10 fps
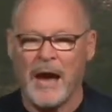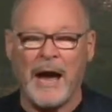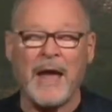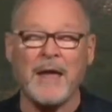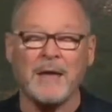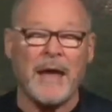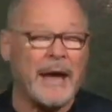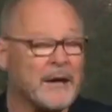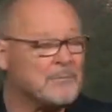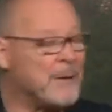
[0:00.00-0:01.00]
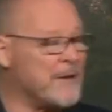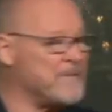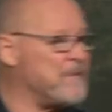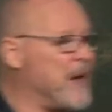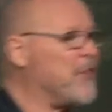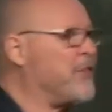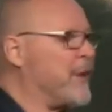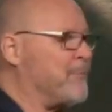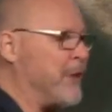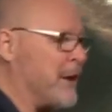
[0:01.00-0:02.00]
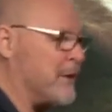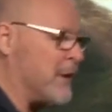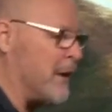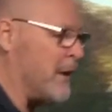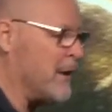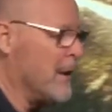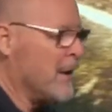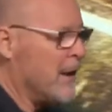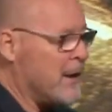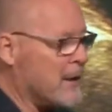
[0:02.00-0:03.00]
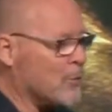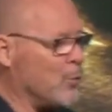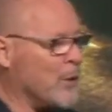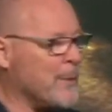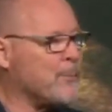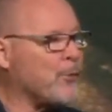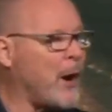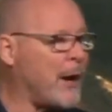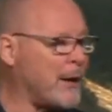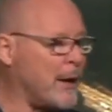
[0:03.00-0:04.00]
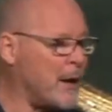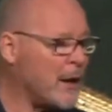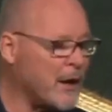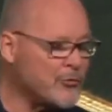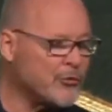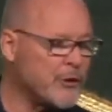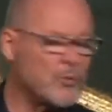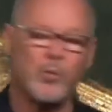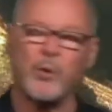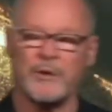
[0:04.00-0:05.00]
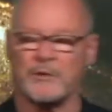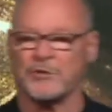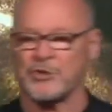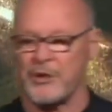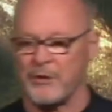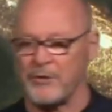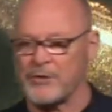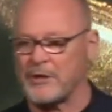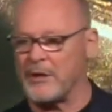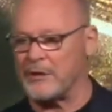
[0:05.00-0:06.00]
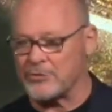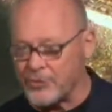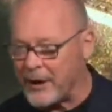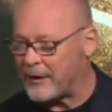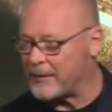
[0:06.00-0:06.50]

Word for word: I had my faith up that day, and we brought a hundred wheelchairs in a truck.